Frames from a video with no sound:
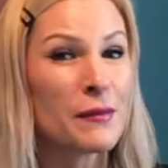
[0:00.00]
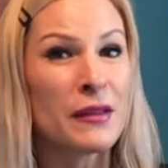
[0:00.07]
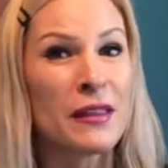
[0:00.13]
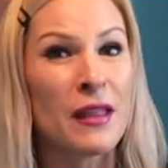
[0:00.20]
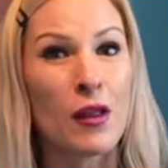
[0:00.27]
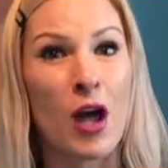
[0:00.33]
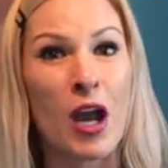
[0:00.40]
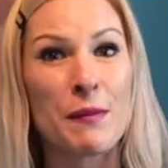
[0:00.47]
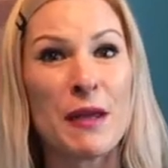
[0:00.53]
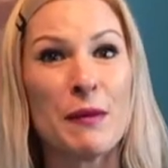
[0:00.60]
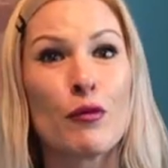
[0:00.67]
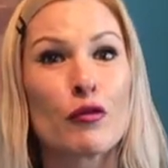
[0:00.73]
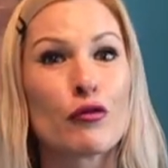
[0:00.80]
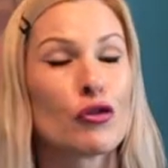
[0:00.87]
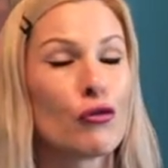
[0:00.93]
something that a lot of
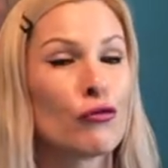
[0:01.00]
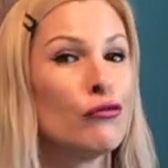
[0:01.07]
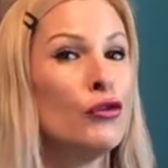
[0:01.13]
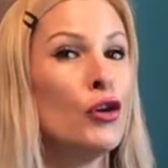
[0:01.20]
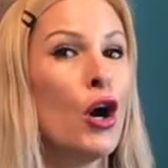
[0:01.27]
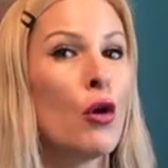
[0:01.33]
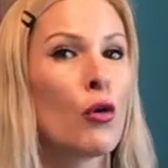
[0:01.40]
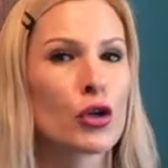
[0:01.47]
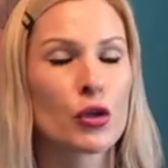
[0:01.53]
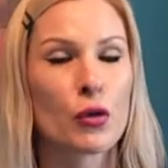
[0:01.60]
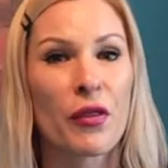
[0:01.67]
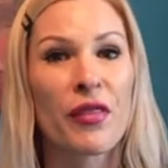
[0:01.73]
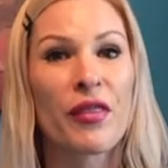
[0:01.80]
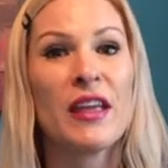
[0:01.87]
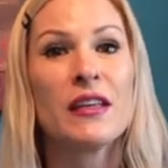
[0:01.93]
people don't know or
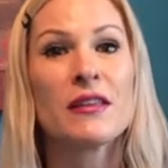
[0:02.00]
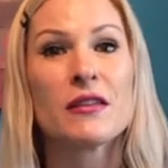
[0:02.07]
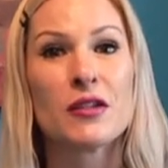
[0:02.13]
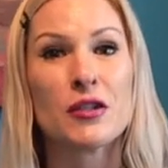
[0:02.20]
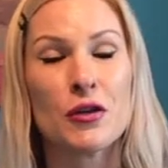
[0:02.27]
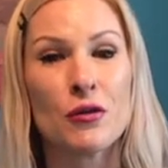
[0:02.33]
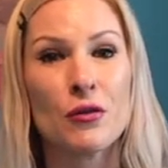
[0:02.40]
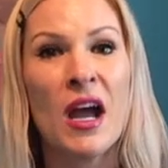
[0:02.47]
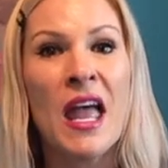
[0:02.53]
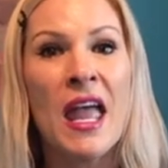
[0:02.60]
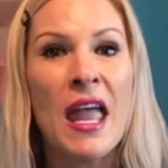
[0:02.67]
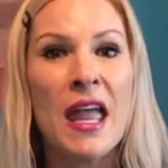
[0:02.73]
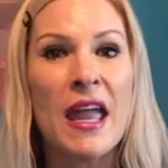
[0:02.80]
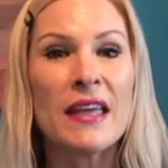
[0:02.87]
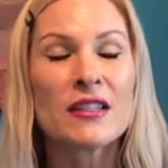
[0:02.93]
don't think to do
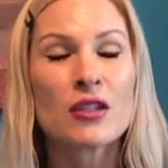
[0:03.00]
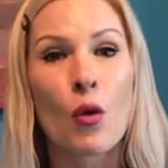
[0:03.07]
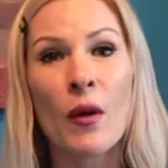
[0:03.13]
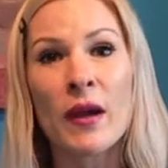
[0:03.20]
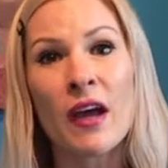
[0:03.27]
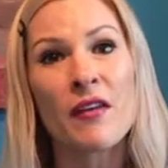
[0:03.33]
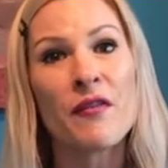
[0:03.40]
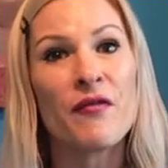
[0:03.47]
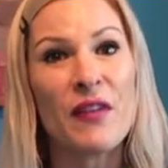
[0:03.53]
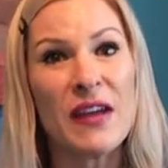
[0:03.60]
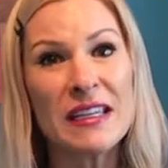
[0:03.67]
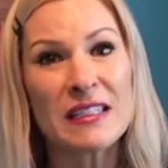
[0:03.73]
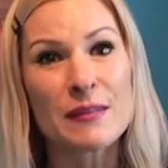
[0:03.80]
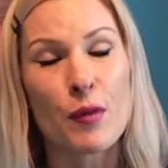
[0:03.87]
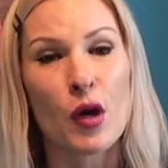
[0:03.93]
is going on
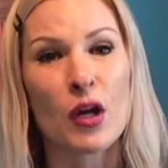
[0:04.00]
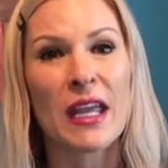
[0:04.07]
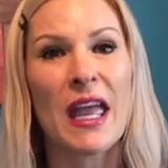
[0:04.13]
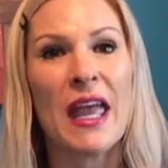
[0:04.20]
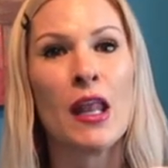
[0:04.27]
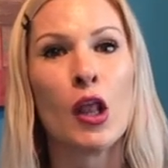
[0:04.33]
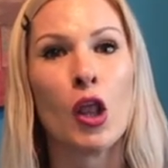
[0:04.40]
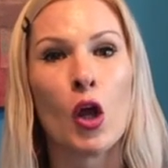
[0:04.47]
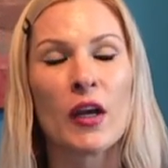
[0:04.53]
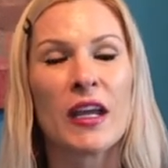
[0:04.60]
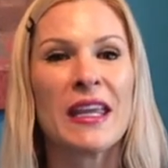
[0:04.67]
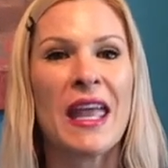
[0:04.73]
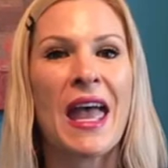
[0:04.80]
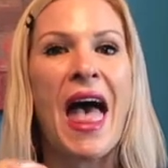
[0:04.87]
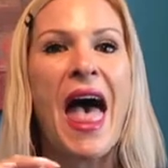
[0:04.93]
Facebook and
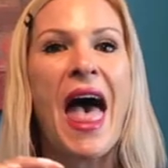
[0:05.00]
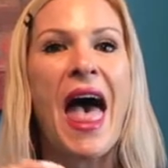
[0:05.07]
looking at